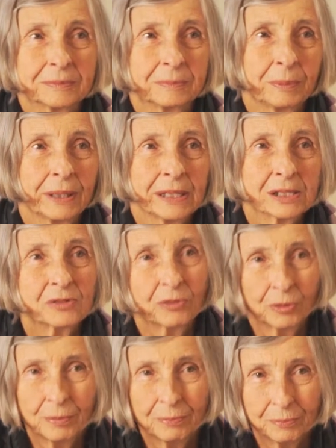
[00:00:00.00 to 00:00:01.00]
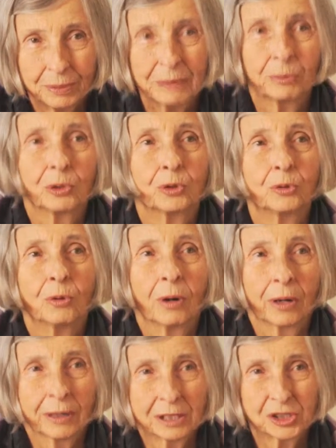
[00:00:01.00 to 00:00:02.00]
place for people who
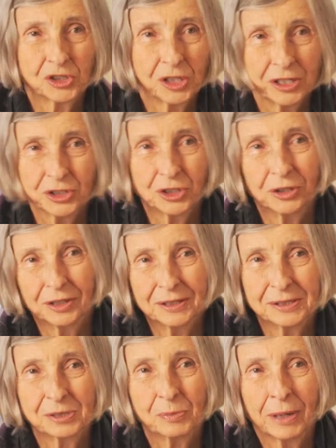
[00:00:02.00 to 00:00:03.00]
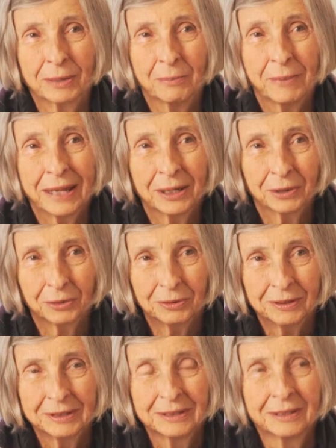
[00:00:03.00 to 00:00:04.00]
are exchanging things by
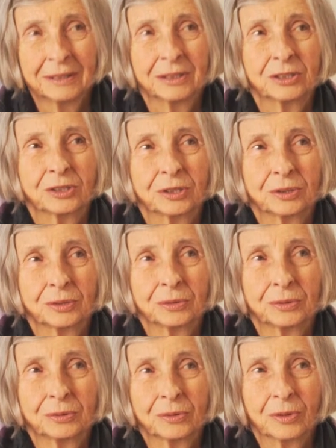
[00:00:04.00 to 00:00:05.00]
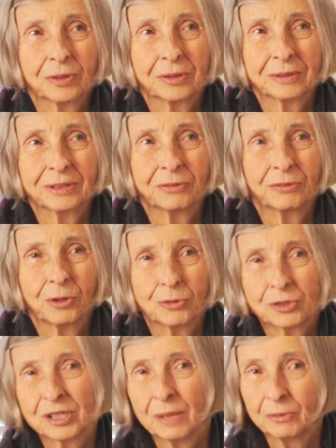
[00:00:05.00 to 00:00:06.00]
mail to
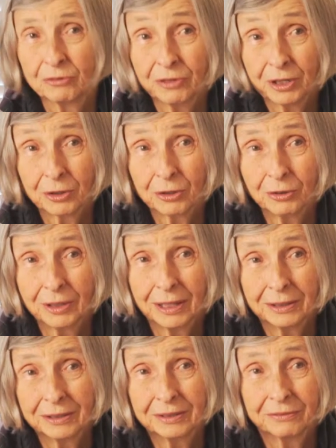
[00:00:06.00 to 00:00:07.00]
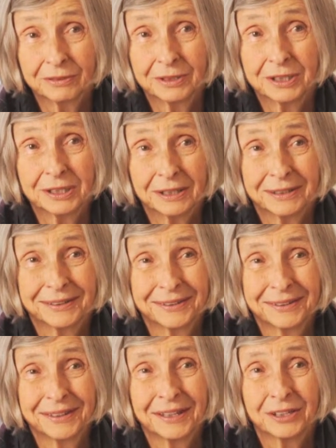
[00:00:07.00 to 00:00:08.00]
devote some of their creativity
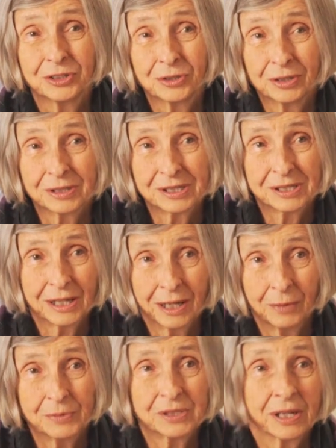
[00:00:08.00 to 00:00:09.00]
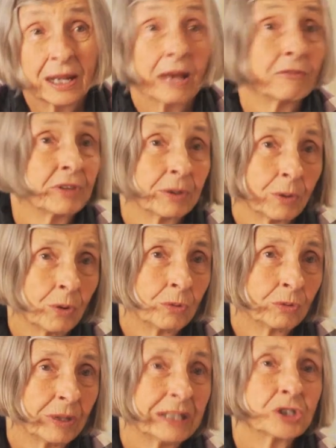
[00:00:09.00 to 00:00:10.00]
into the stamps and have their
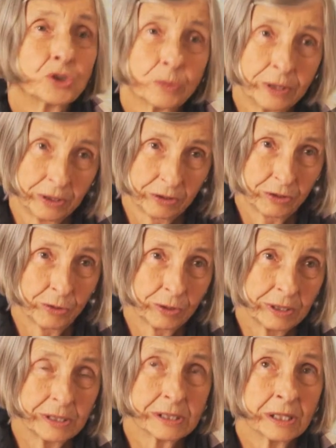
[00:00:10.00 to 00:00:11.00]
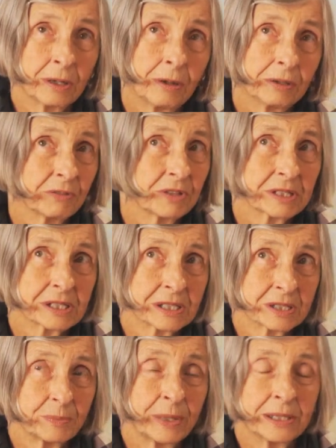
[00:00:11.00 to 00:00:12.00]
own issuing authorities. And all of this
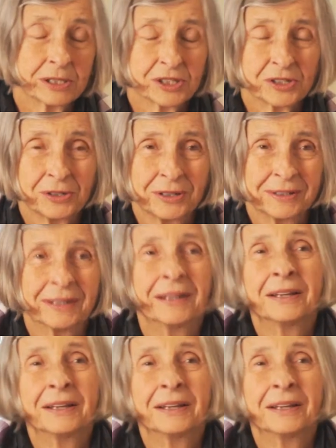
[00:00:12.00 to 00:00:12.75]
is based on